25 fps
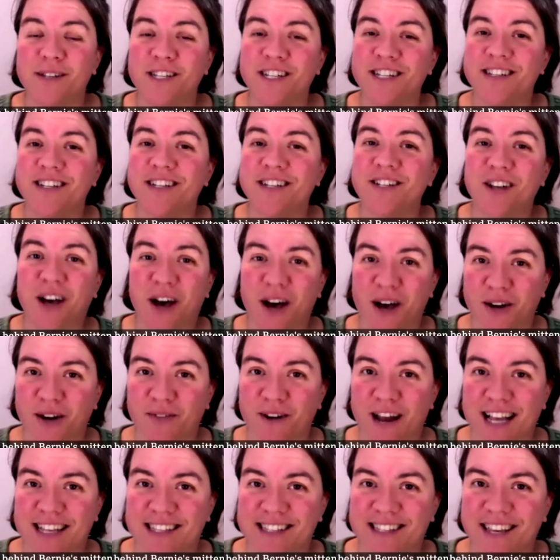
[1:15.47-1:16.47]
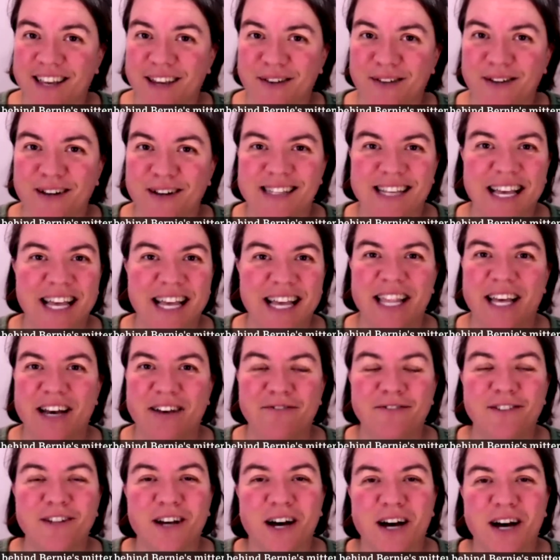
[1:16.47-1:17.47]
which is a dog rescue because I
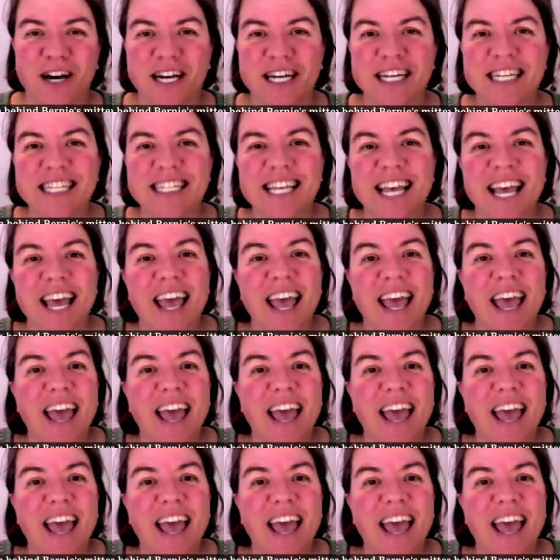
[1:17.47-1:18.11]
love dogs.